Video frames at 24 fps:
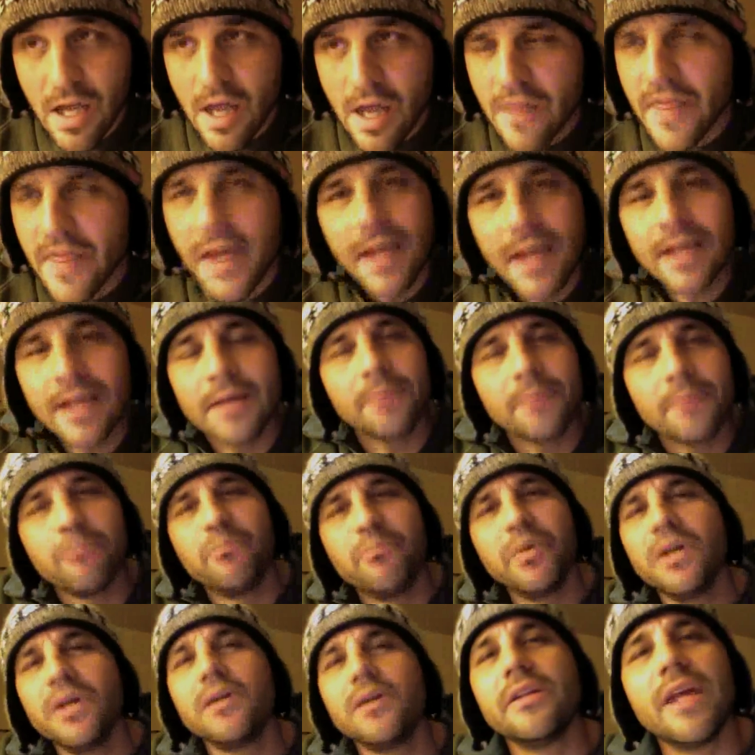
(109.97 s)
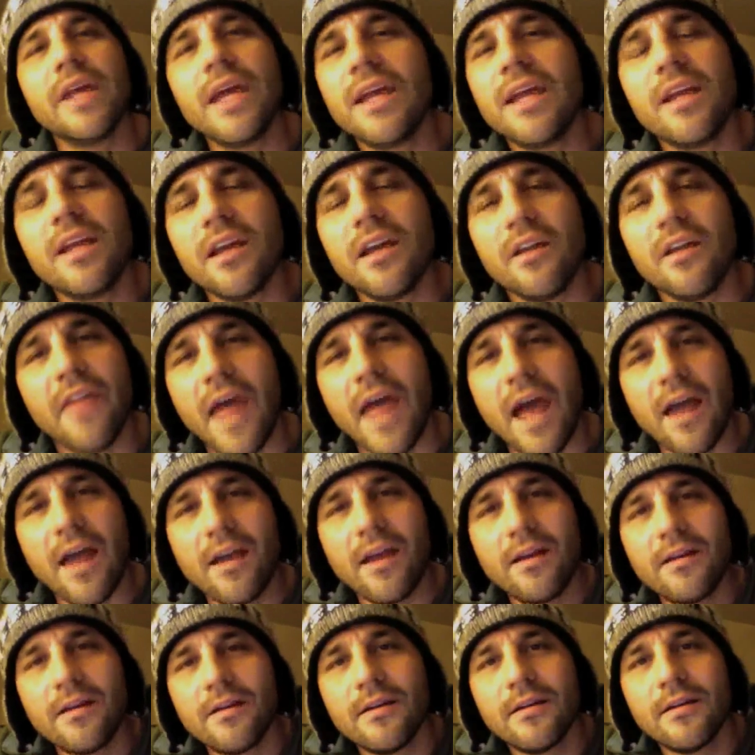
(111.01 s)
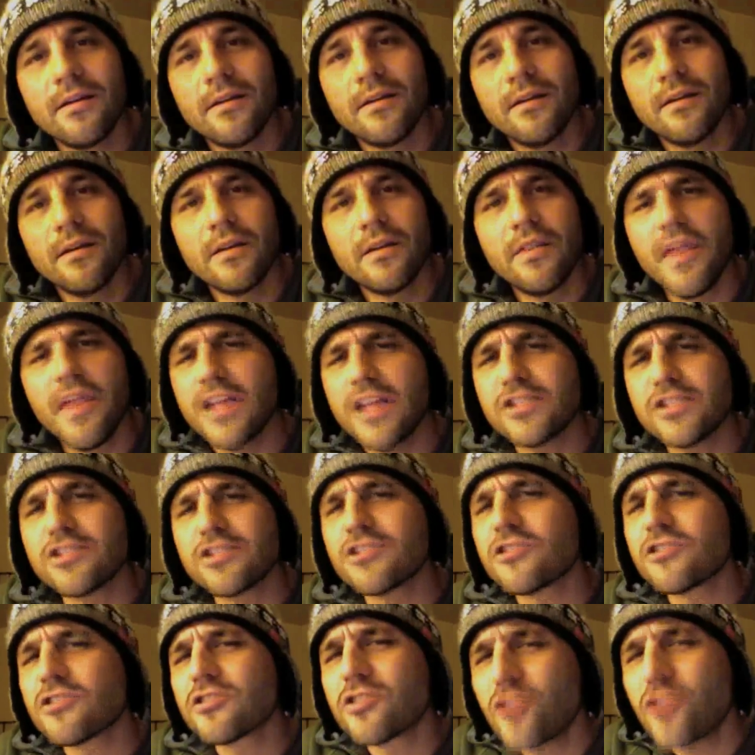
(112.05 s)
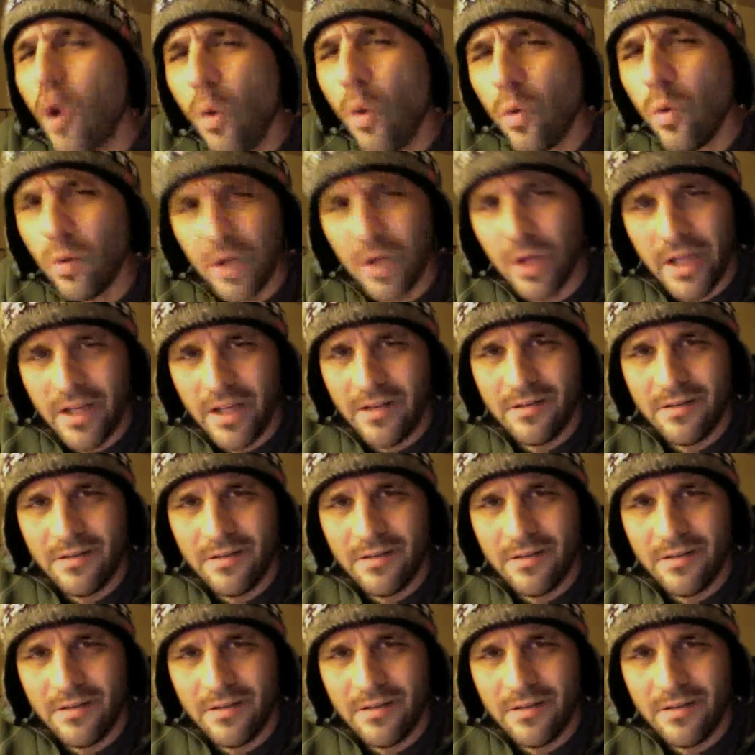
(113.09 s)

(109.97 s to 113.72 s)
They didn't build any of that. They stole it.